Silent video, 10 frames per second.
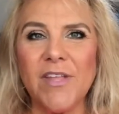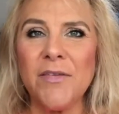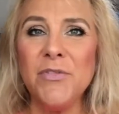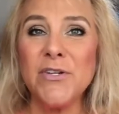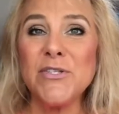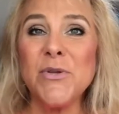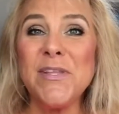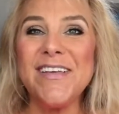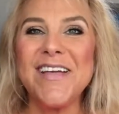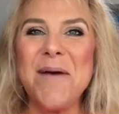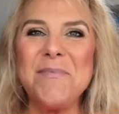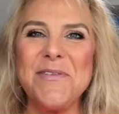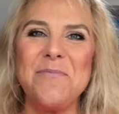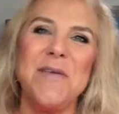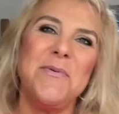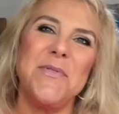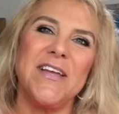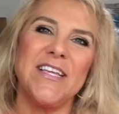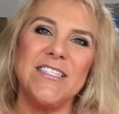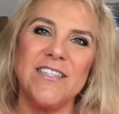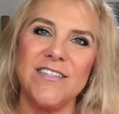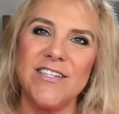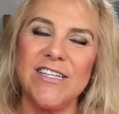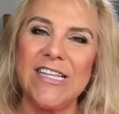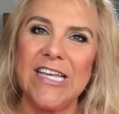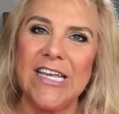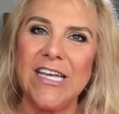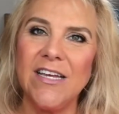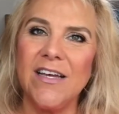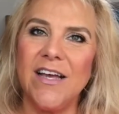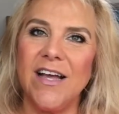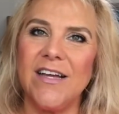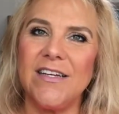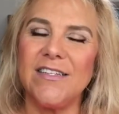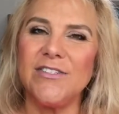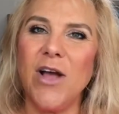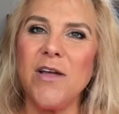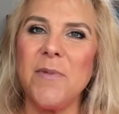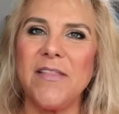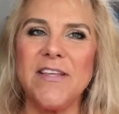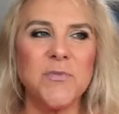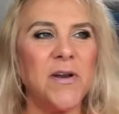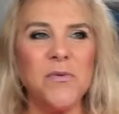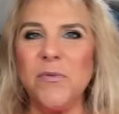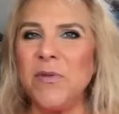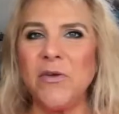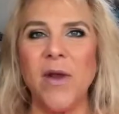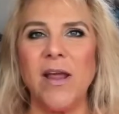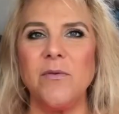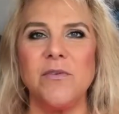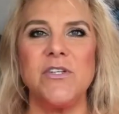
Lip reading: there's only a couple of people that consistently talk about things, but it would be great.